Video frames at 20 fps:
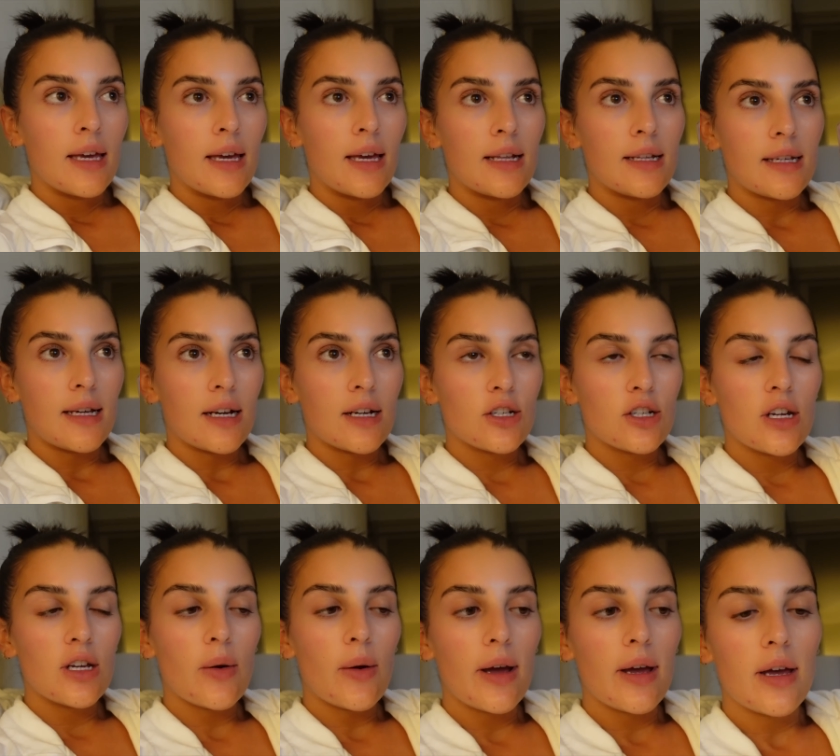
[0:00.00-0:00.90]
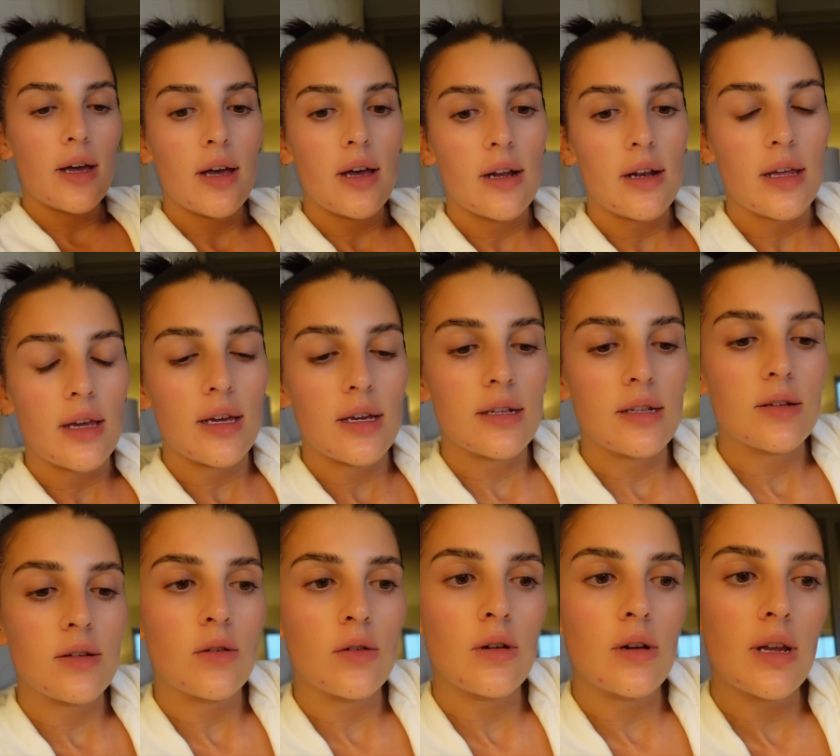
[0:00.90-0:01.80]
It's actually quite early. It's
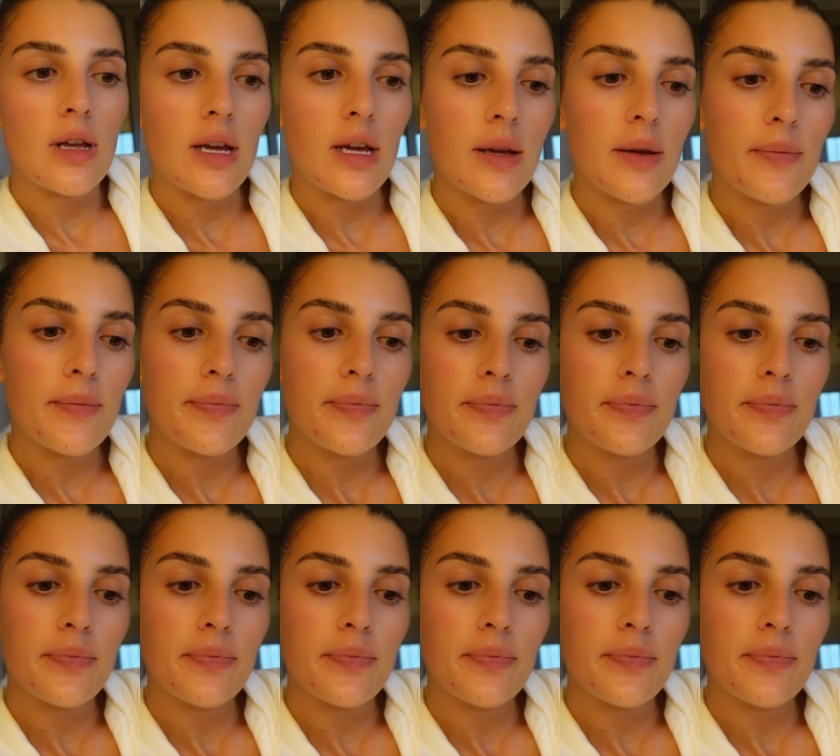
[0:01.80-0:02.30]
only